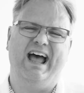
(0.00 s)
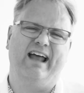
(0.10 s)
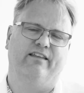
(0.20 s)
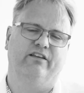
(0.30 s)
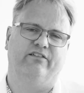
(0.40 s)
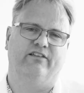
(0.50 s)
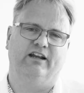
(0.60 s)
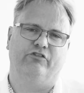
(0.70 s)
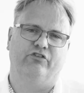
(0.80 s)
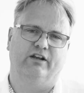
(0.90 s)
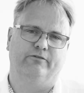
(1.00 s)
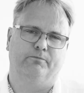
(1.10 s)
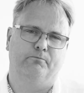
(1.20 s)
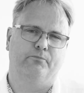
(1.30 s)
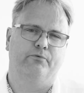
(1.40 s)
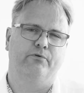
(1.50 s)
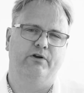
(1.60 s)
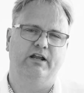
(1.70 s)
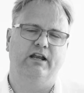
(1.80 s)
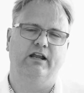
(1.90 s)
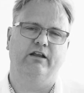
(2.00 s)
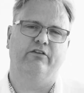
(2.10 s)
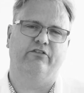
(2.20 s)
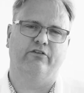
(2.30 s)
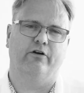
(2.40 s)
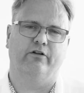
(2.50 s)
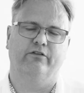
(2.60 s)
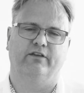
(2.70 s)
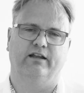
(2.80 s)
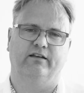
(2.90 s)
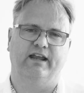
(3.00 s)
And at this stage, it's pretty certain that